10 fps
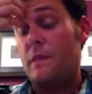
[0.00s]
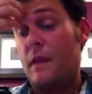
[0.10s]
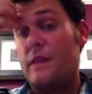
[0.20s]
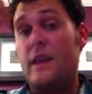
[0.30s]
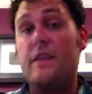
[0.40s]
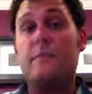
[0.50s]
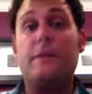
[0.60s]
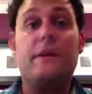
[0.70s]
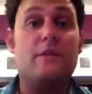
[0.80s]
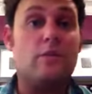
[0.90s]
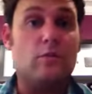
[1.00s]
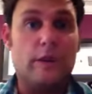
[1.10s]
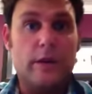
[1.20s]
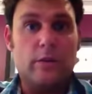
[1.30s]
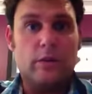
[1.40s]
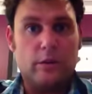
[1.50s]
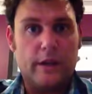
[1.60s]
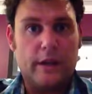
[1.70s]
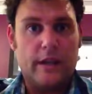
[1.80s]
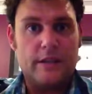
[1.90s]
the other bit that we were
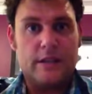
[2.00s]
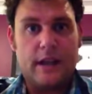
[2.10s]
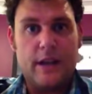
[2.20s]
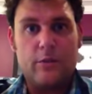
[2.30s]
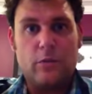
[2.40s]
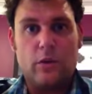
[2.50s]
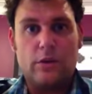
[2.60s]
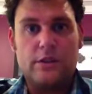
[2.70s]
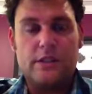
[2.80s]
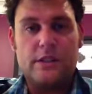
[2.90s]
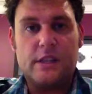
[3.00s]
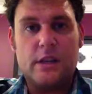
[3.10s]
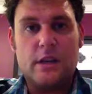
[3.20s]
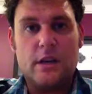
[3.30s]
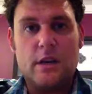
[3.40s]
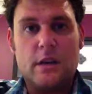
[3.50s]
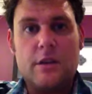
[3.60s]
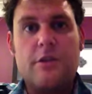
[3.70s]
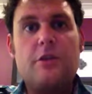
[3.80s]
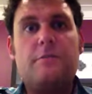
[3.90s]
looking at today was the
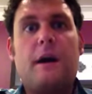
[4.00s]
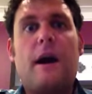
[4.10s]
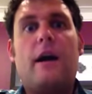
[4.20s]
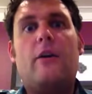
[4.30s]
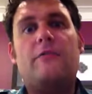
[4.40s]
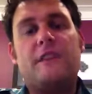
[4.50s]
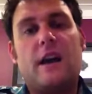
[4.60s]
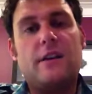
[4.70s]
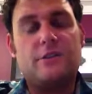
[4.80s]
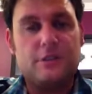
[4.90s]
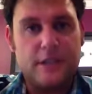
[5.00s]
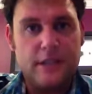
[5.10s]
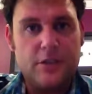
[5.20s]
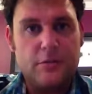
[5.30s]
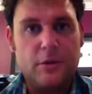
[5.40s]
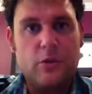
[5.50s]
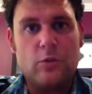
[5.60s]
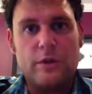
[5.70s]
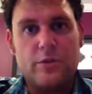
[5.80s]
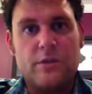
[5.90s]
third part of the R2D2 model,
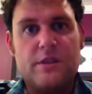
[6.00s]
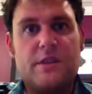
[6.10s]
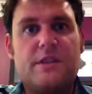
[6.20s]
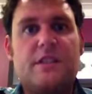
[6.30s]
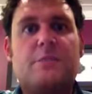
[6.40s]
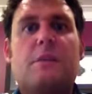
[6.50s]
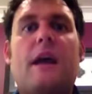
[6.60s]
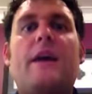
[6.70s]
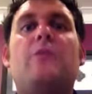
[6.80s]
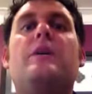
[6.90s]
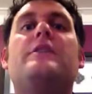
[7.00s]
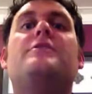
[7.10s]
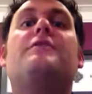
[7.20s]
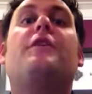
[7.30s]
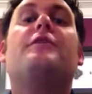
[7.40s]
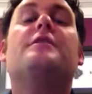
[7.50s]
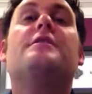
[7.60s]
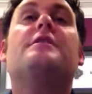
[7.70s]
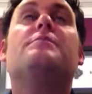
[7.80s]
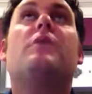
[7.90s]
which was the display, which
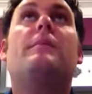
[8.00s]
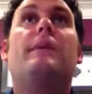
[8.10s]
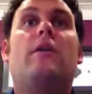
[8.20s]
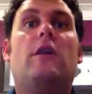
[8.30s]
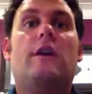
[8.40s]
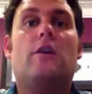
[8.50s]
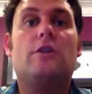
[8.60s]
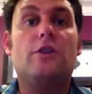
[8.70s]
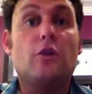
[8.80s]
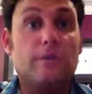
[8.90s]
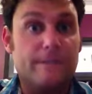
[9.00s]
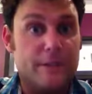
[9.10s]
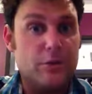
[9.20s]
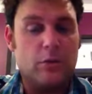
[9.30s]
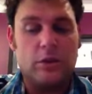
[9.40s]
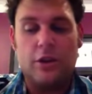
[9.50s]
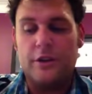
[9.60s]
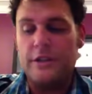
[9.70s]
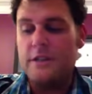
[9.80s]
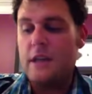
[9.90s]
focuses primarily on your visual
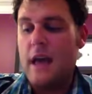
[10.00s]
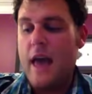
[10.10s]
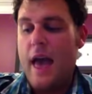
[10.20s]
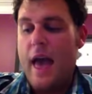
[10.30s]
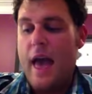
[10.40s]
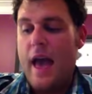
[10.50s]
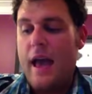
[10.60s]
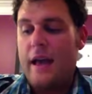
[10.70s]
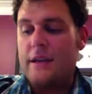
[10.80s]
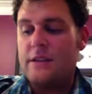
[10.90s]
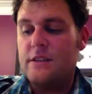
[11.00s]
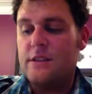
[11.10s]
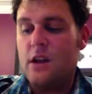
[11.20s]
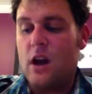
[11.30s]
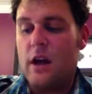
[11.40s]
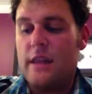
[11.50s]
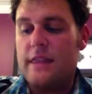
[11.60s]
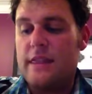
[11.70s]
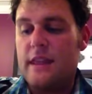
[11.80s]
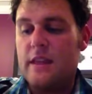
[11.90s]
learners. And I
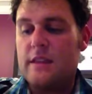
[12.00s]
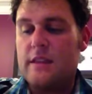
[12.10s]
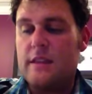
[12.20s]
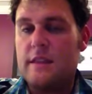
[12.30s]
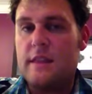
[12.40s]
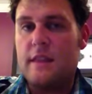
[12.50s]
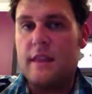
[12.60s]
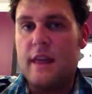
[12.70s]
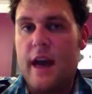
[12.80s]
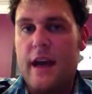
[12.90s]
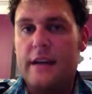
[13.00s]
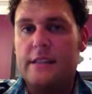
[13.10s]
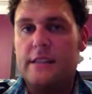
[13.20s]
think that is